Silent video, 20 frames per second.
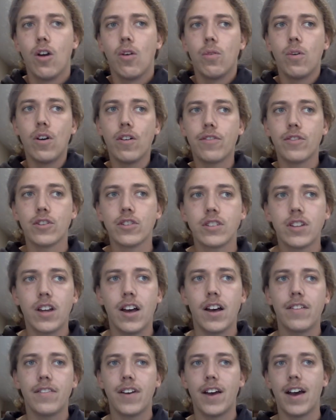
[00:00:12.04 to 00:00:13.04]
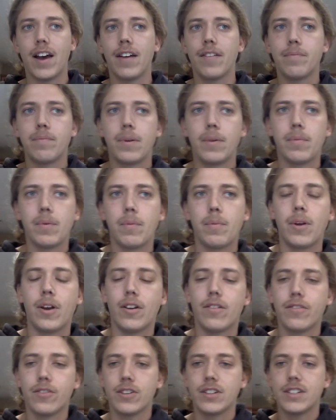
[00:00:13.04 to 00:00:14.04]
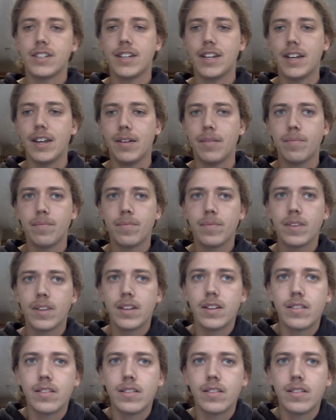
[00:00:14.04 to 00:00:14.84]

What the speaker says: Well, first off, I've been prepared for a team